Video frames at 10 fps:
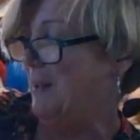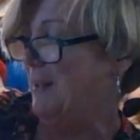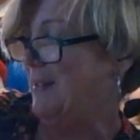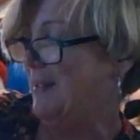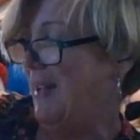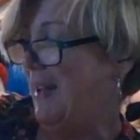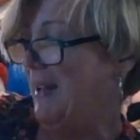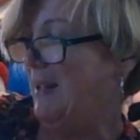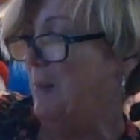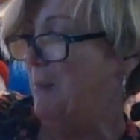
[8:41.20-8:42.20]
and
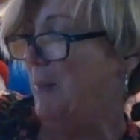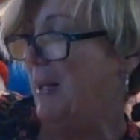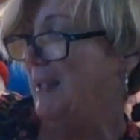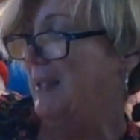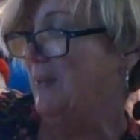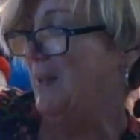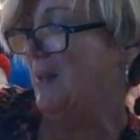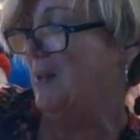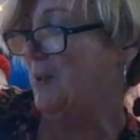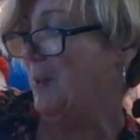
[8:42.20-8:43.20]
sat up begging with
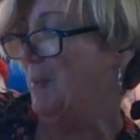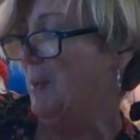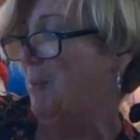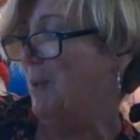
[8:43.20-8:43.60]
the scrubbing